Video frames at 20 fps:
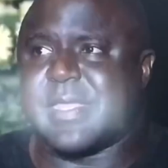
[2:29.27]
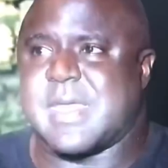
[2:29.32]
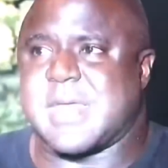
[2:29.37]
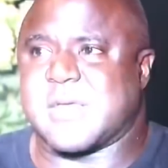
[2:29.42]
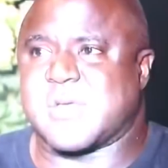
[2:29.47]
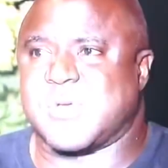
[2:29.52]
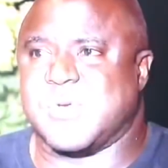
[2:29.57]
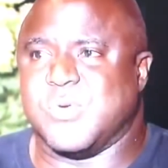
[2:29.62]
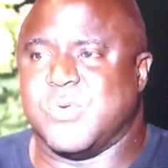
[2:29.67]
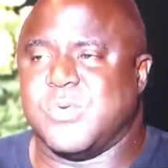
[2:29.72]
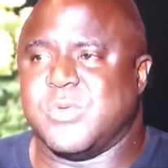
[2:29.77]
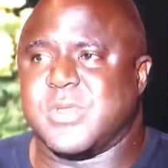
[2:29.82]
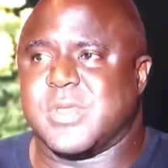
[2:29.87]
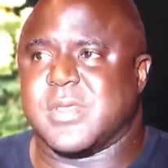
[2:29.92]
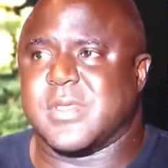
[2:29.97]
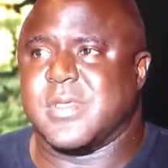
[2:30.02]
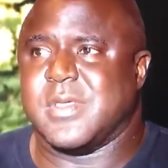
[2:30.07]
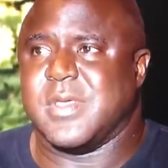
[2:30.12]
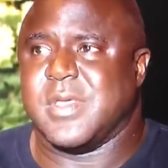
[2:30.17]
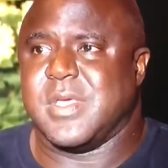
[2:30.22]
not cool
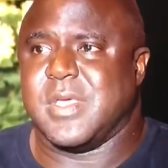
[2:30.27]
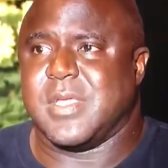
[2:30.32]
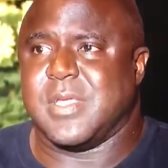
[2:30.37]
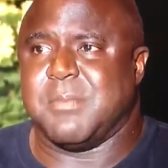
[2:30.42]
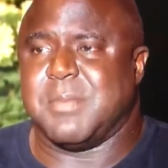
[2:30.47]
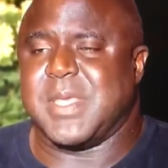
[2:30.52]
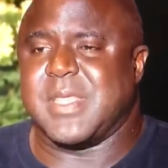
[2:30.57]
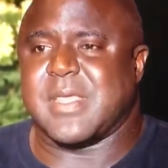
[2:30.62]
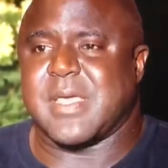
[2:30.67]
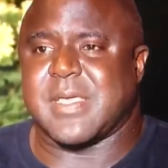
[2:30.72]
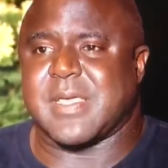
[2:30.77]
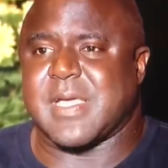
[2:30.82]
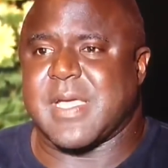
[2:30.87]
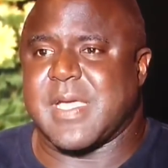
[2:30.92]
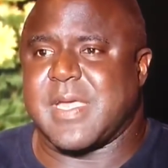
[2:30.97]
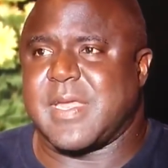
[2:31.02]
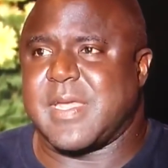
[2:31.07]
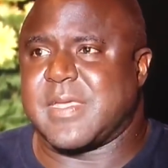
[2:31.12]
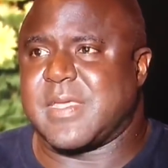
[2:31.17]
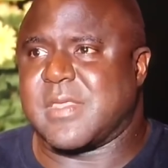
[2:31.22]
to, to be that
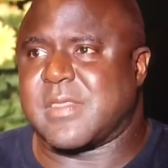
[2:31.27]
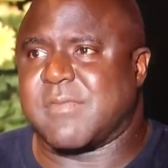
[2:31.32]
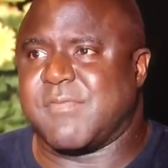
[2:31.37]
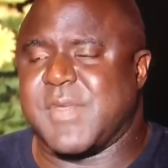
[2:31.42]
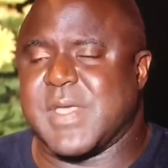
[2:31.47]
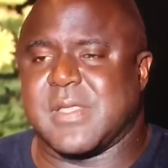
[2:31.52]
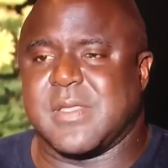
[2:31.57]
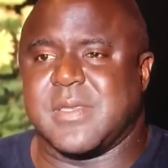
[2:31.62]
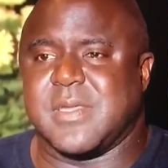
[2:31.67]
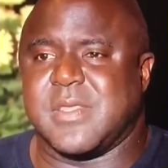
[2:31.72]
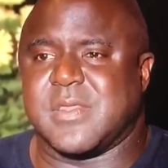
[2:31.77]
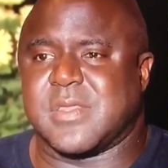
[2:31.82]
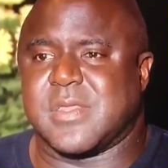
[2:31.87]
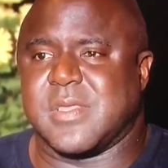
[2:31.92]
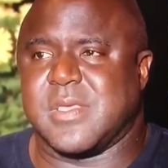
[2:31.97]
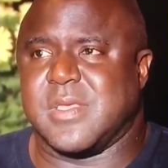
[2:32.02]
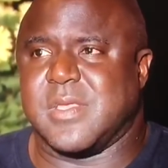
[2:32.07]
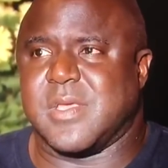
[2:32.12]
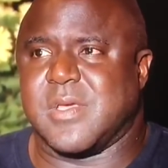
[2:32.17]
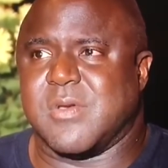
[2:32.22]
guy that gets felonies,
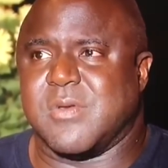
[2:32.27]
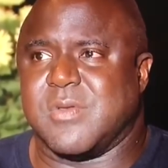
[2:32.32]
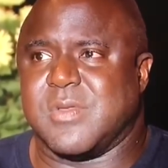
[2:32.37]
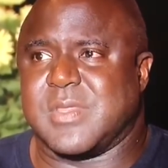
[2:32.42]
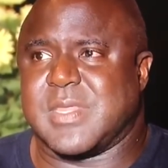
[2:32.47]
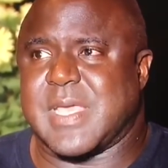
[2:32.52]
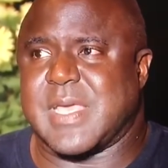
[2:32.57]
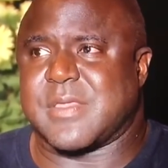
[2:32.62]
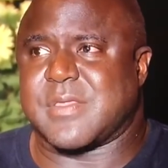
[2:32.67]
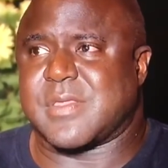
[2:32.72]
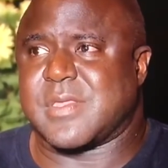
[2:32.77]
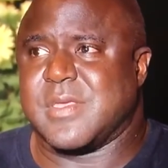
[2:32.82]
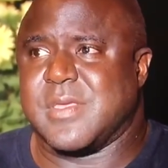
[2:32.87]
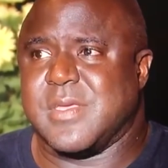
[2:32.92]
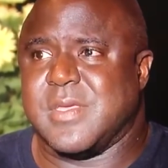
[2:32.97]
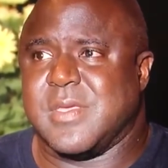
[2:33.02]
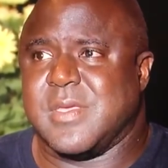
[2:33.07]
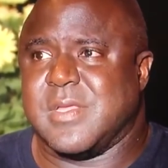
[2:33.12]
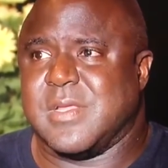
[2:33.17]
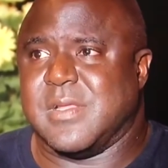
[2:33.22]
you know, that's
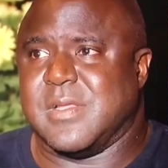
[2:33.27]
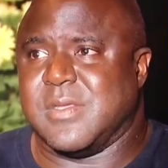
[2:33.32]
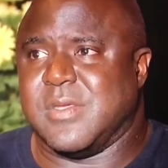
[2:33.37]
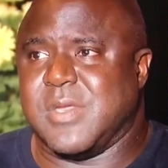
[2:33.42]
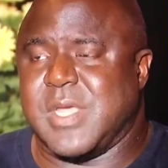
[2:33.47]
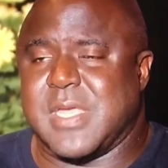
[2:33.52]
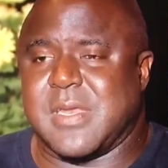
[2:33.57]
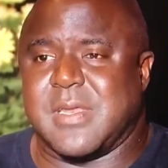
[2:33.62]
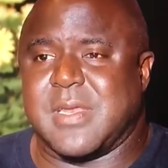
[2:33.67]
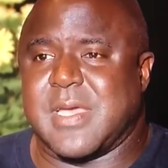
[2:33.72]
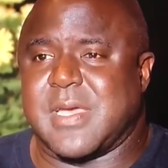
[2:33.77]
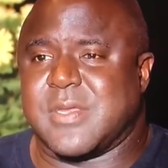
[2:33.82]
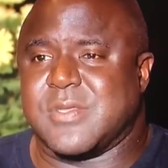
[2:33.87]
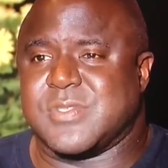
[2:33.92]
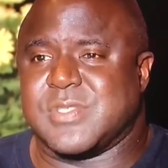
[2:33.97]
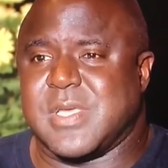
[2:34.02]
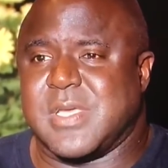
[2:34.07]
you know, in and out of